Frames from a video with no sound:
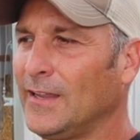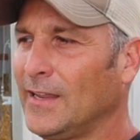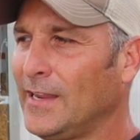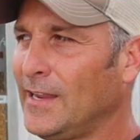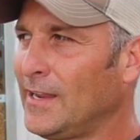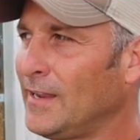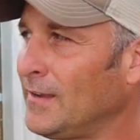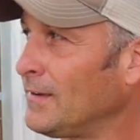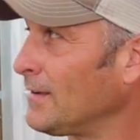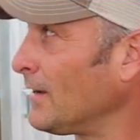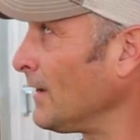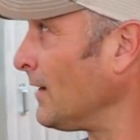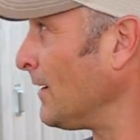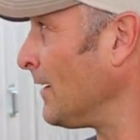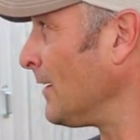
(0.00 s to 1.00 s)
And
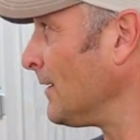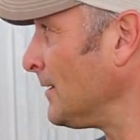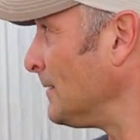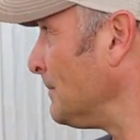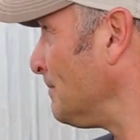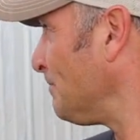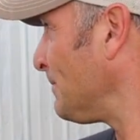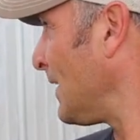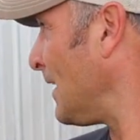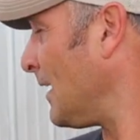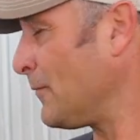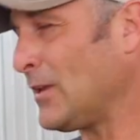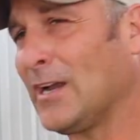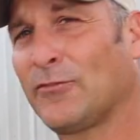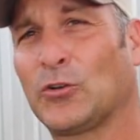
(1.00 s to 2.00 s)

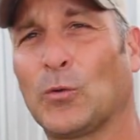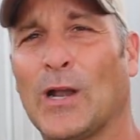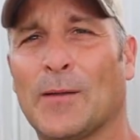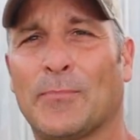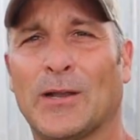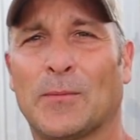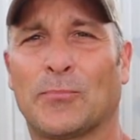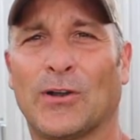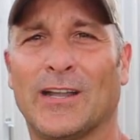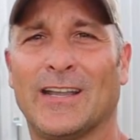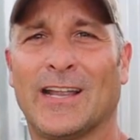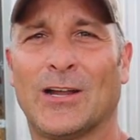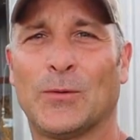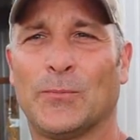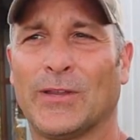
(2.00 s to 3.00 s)
I'm going to have to wrap it up right
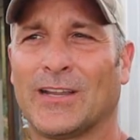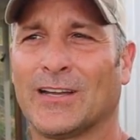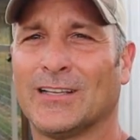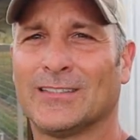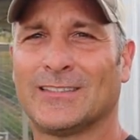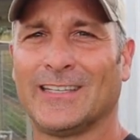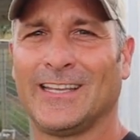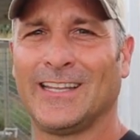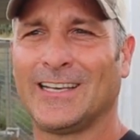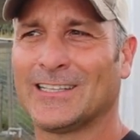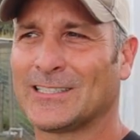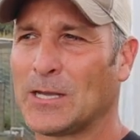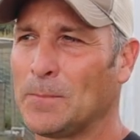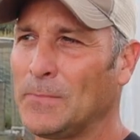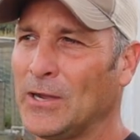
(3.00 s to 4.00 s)
now because it
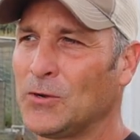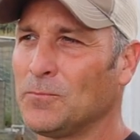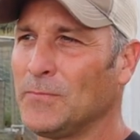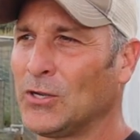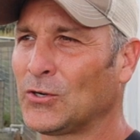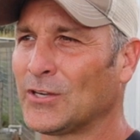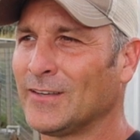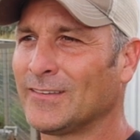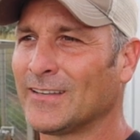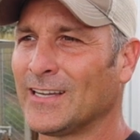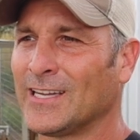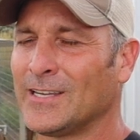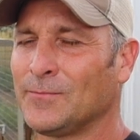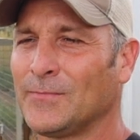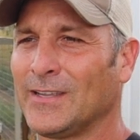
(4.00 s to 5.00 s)
is about milking
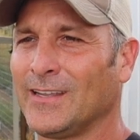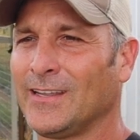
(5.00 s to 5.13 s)
time.